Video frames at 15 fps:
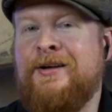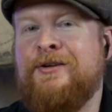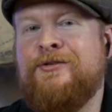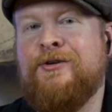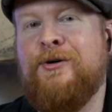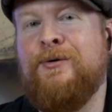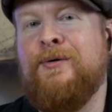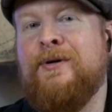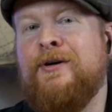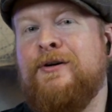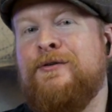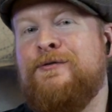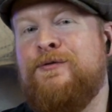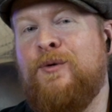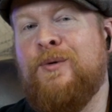So
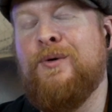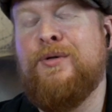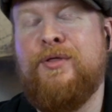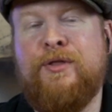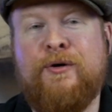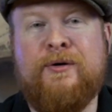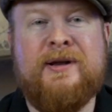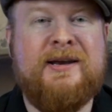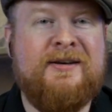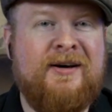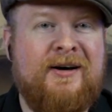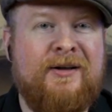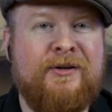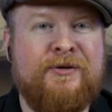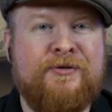for
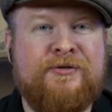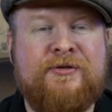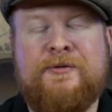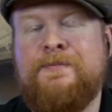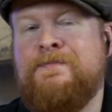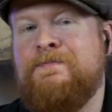$30,